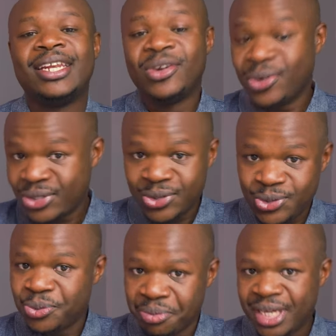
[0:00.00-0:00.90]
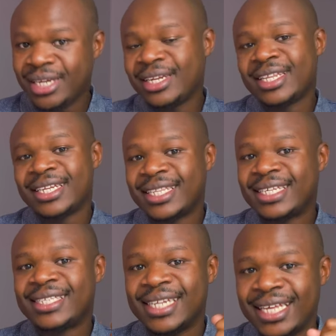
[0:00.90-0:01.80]
Not to mean that
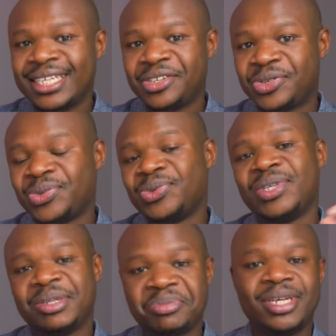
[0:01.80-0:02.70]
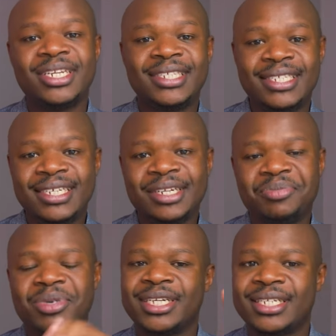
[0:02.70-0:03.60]
there's nothing to do in medicine,
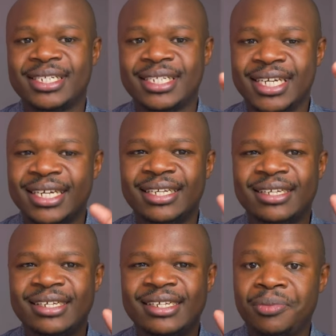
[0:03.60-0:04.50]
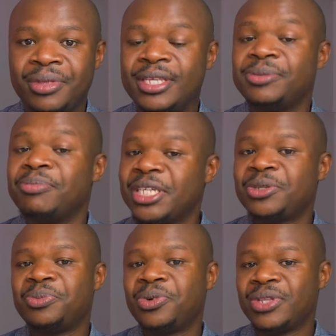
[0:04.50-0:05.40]
but yeah, there's
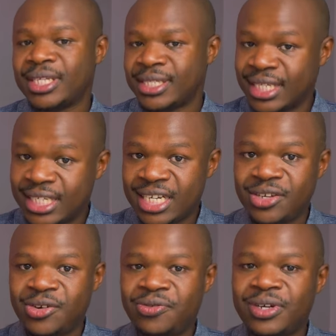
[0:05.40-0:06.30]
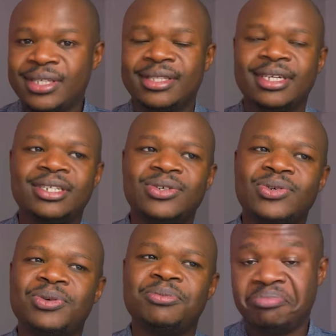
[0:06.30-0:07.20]
much more that surgery offers that, you
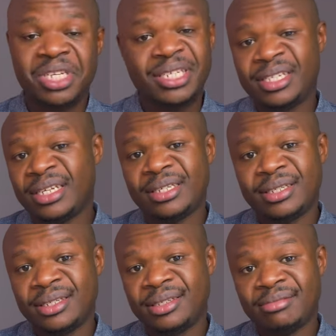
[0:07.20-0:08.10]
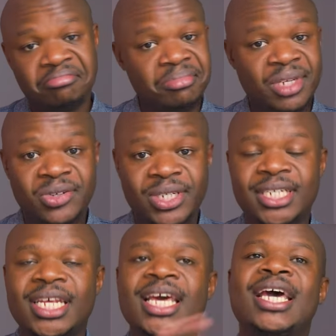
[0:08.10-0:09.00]
know, medicine does not.